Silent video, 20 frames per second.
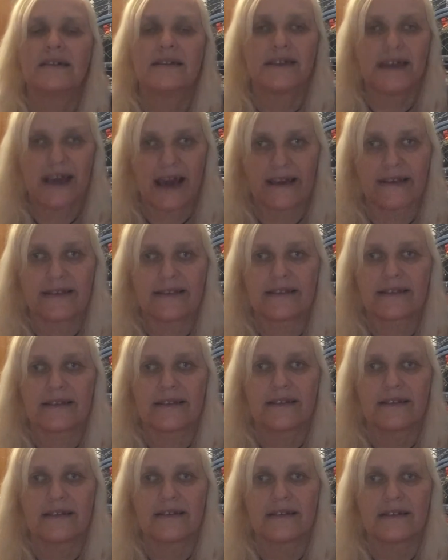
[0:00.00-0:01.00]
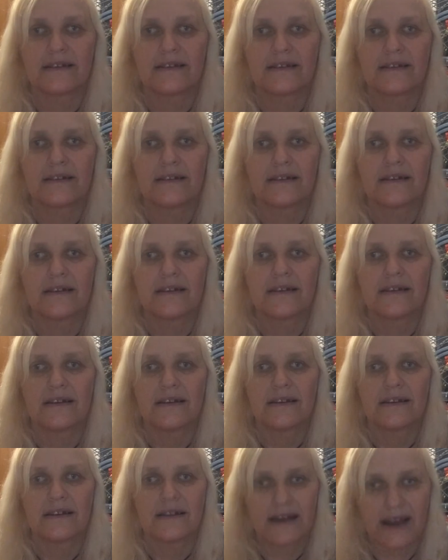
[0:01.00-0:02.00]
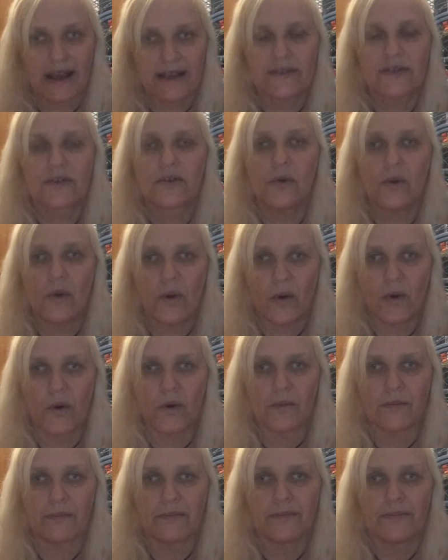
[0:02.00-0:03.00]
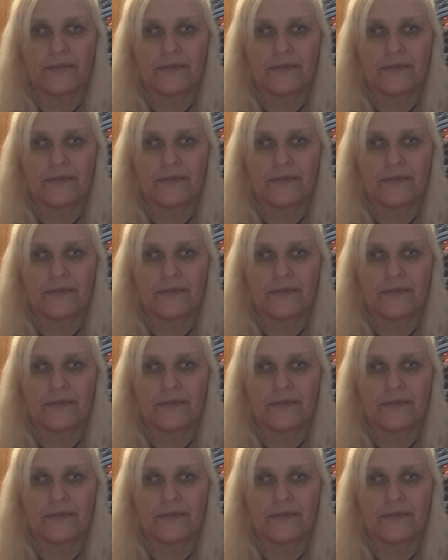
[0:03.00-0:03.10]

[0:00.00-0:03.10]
Yes, let's go home.